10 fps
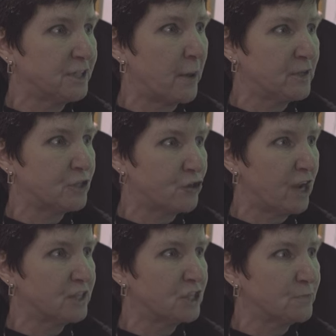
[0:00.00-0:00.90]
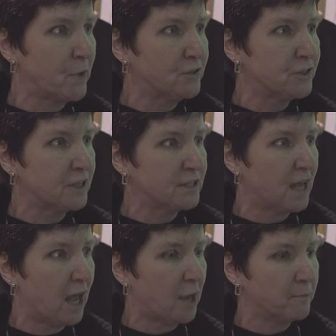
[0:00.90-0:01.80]
demonstrations most of the
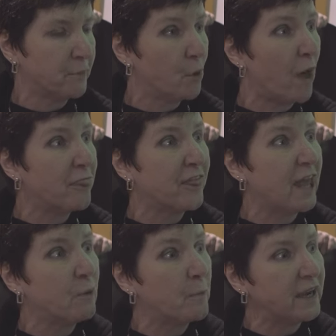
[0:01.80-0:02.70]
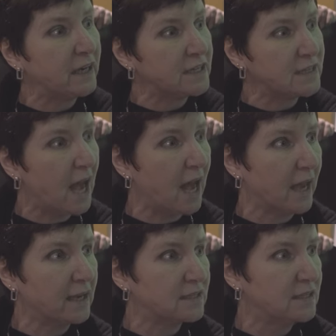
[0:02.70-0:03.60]
time, but when they were being
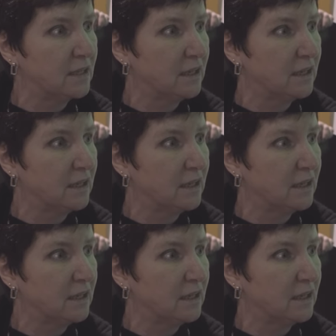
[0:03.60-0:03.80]
attacked,